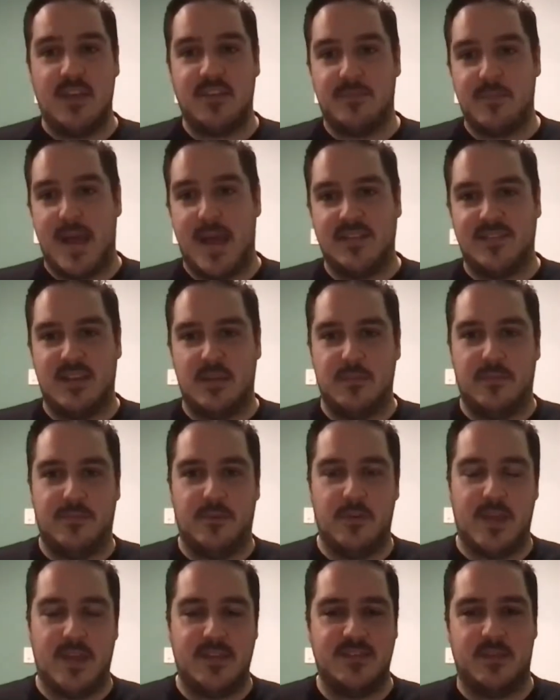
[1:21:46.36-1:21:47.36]
Matt said
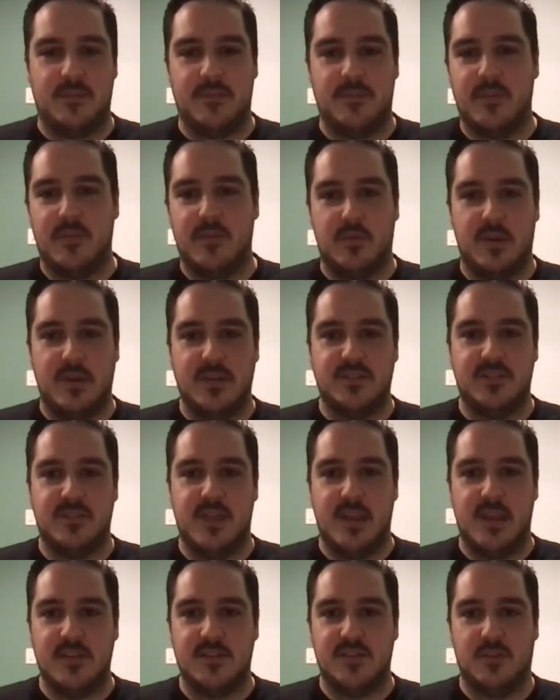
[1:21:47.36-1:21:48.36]
before, that's something that we're
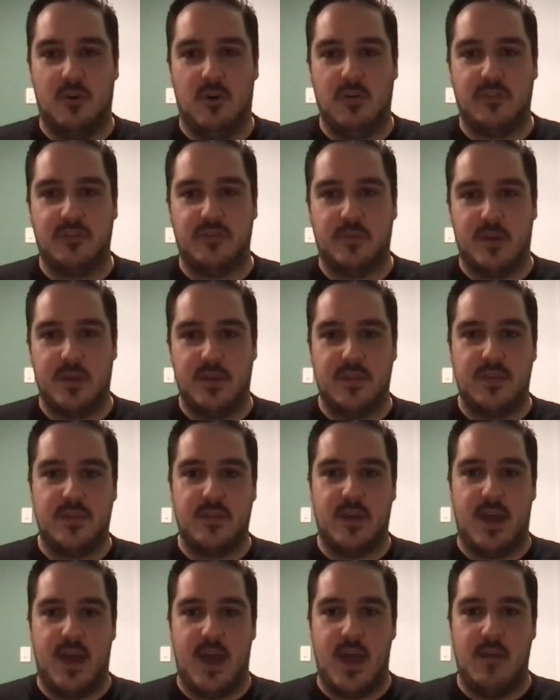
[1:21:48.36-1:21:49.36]
in talks with
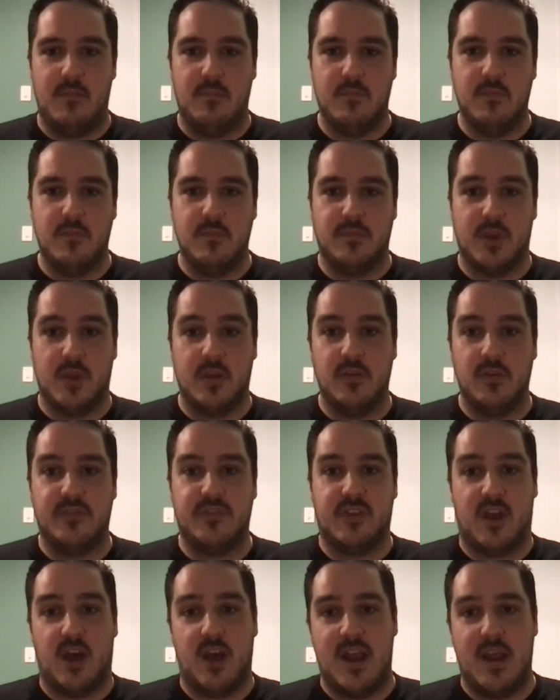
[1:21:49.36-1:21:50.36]

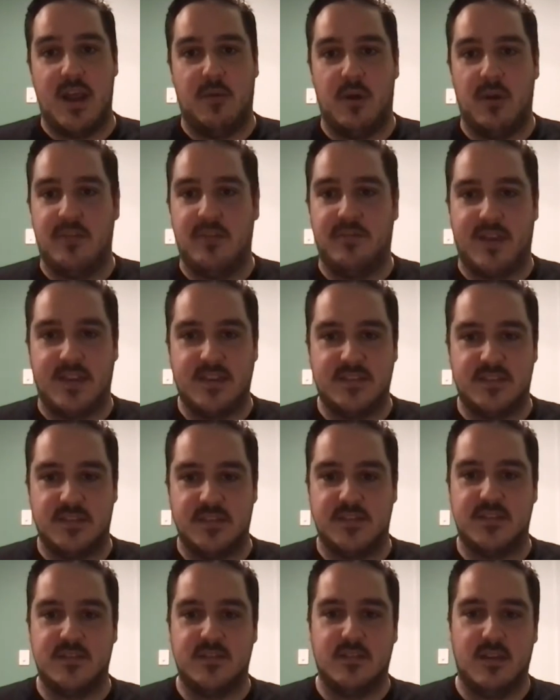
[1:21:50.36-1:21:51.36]
those high net worth
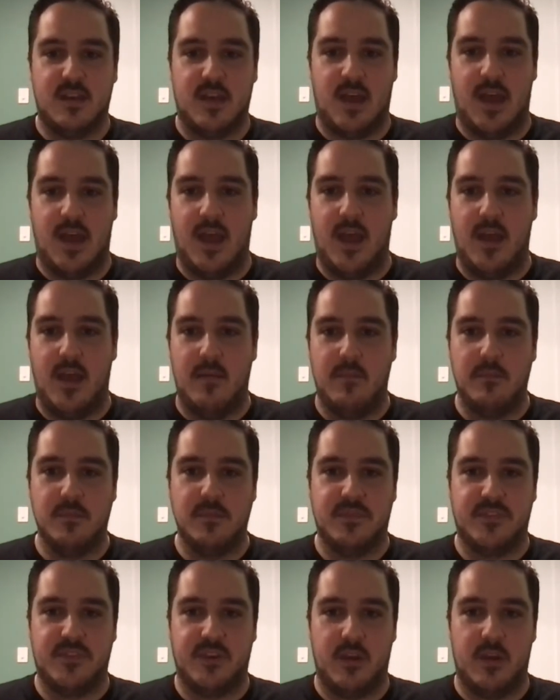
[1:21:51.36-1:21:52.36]
investors
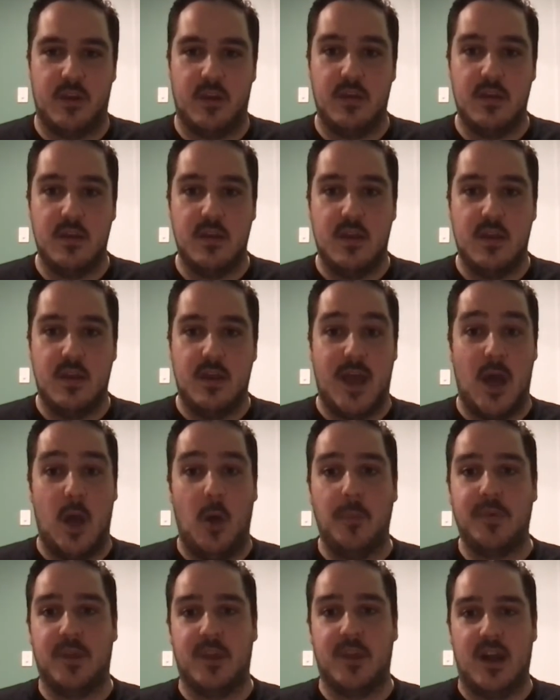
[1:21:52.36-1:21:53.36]
to
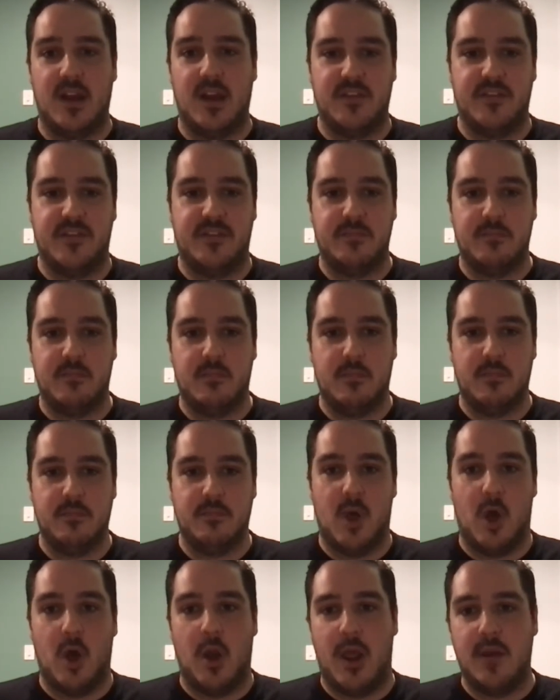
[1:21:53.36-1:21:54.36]
help guide us
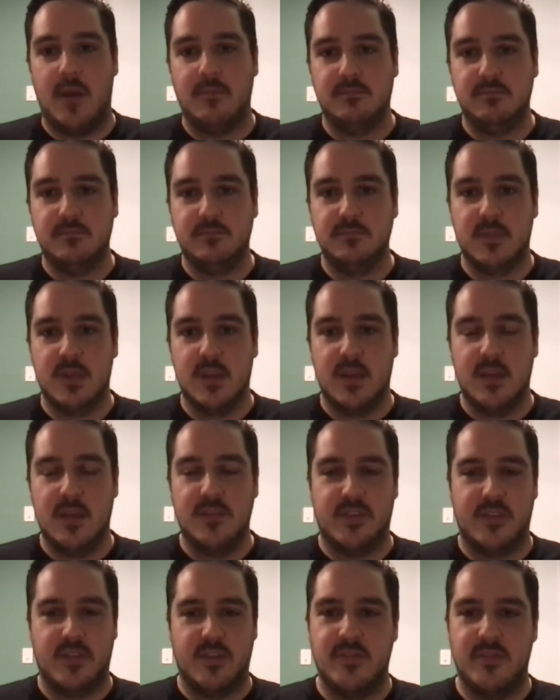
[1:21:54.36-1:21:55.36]
on it.
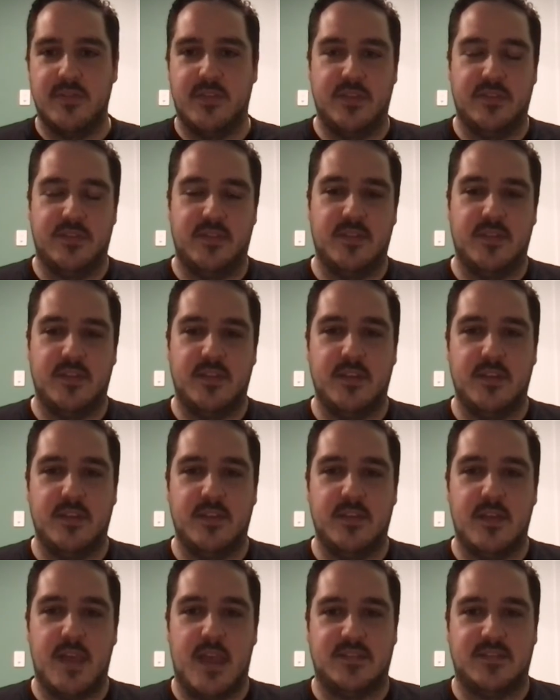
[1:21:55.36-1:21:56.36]
So
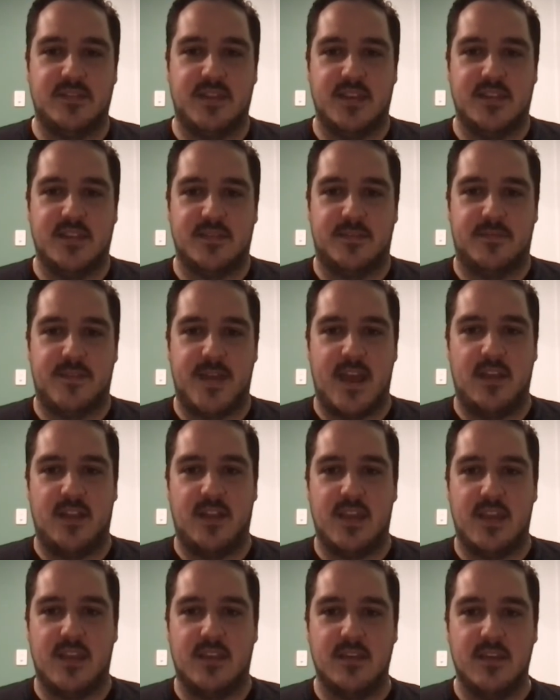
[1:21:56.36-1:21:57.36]
it's a
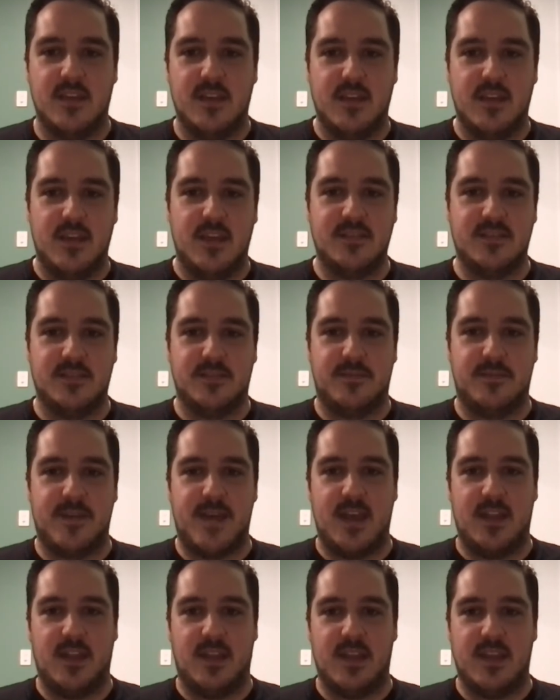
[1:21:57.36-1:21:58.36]

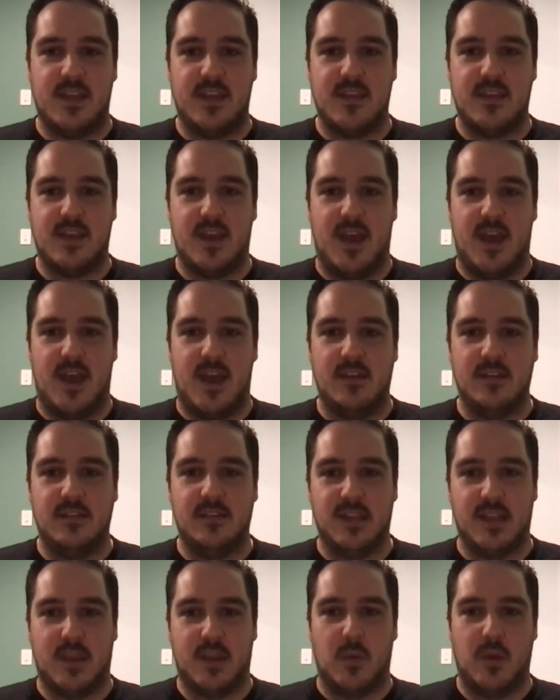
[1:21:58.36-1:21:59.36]
fairly
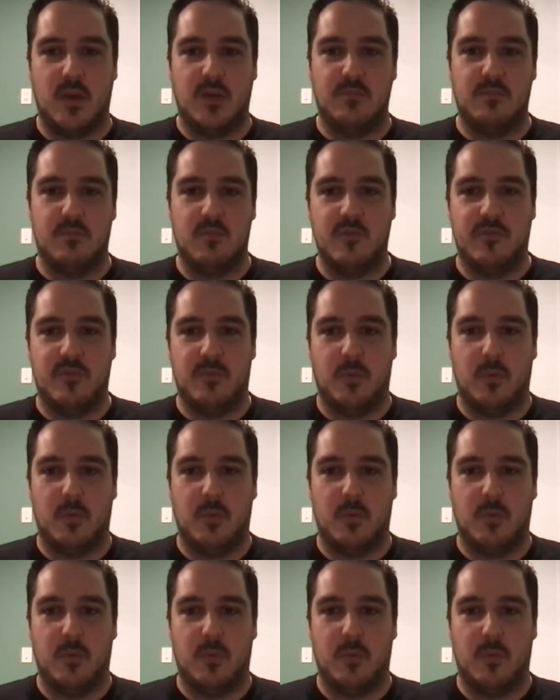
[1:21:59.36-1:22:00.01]
liquid, movable